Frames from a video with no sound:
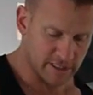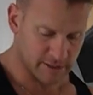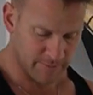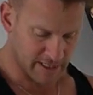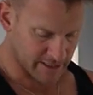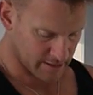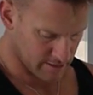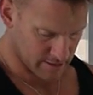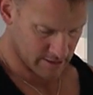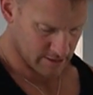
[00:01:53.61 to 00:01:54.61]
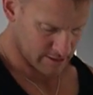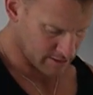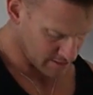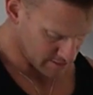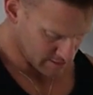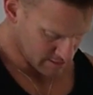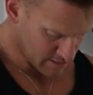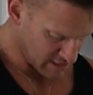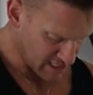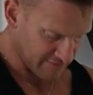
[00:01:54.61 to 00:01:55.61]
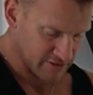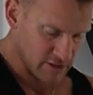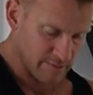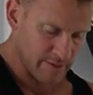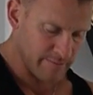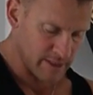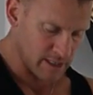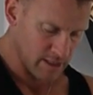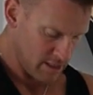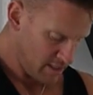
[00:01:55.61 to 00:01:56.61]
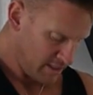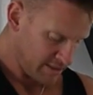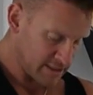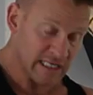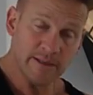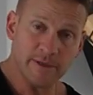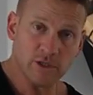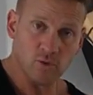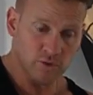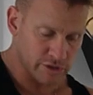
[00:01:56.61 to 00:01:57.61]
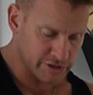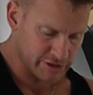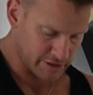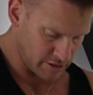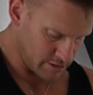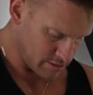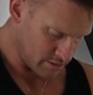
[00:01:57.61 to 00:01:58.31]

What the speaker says: explain another time. I'm stealing my daughter's